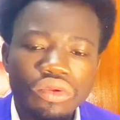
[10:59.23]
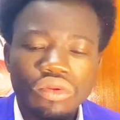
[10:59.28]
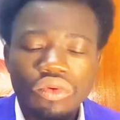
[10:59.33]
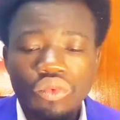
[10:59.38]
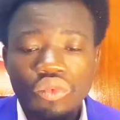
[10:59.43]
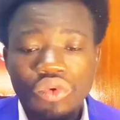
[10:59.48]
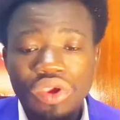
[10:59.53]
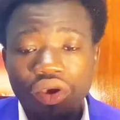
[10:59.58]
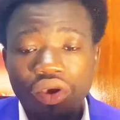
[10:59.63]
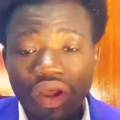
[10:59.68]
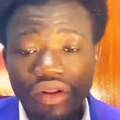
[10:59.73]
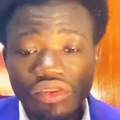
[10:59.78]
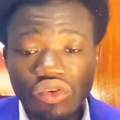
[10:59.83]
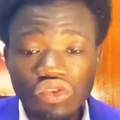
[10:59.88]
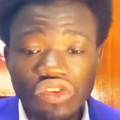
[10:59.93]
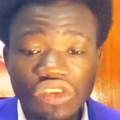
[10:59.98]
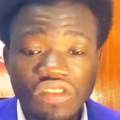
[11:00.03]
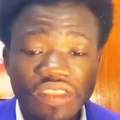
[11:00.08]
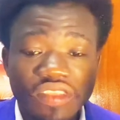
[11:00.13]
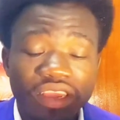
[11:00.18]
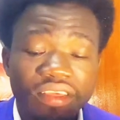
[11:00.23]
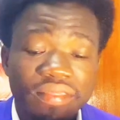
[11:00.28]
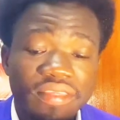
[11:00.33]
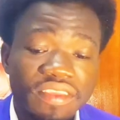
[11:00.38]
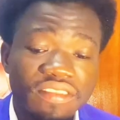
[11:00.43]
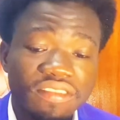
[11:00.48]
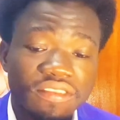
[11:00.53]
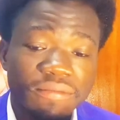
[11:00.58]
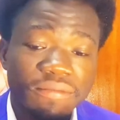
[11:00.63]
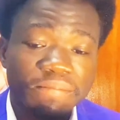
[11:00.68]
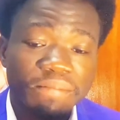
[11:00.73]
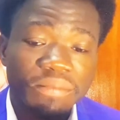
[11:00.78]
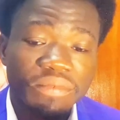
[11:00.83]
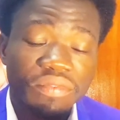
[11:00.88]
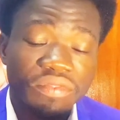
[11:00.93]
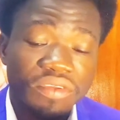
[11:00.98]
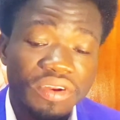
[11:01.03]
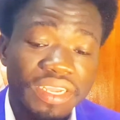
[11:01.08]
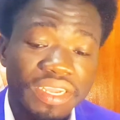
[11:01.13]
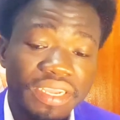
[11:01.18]
we can also take this
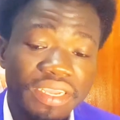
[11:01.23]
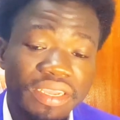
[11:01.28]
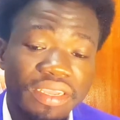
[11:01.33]
3